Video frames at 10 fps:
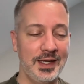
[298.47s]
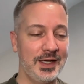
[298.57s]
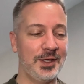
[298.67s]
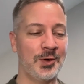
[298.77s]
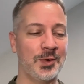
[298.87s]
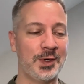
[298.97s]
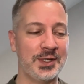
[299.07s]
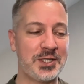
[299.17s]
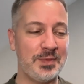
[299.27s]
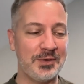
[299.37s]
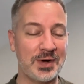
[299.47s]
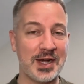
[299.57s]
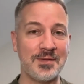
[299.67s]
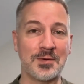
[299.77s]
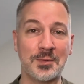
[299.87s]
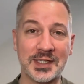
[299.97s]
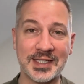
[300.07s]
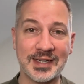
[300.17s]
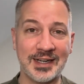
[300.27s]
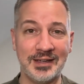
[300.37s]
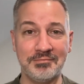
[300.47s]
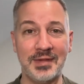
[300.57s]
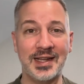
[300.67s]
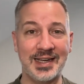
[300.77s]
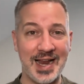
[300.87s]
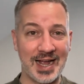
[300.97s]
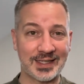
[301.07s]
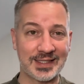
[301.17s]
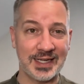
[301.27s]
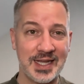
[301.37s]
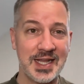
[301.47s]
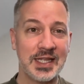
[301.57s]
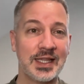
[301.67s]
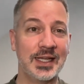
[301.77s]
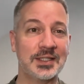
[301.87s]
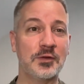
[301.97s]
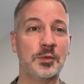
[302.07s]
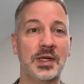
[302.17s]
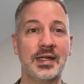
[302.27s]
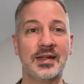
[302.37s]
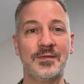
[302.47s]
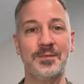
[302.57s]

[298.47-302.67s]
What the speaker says: in order to be ready for what's to come next. Thanks, everybody.